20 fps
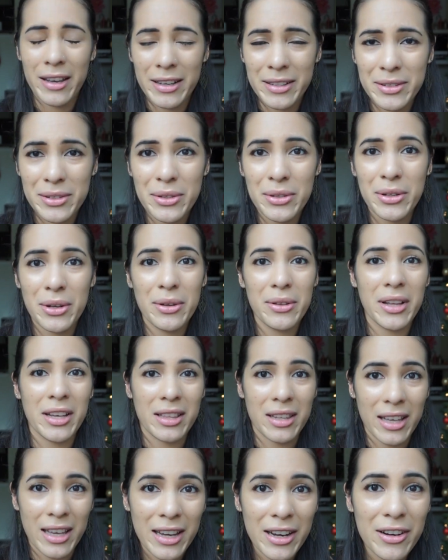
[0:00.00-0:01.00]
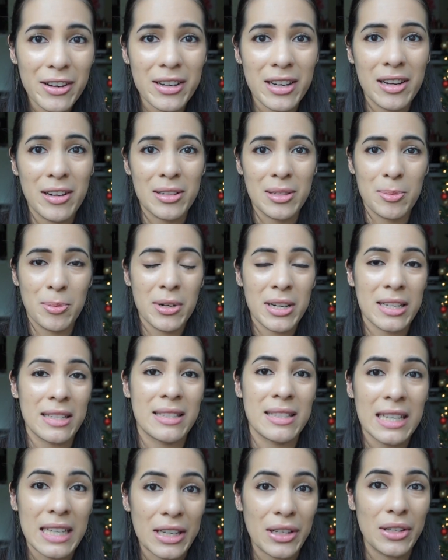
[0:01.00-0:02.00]
as you know, like the air in here is pretty
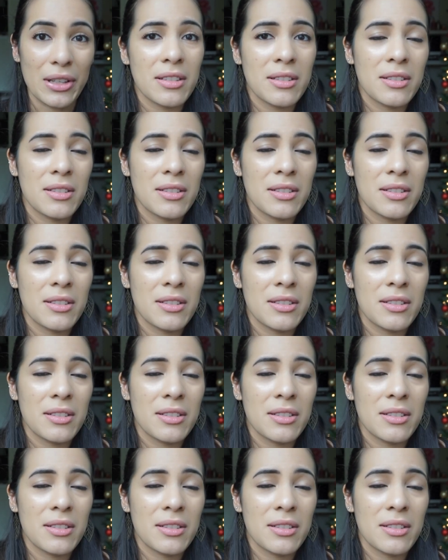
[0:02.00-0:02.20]
stale.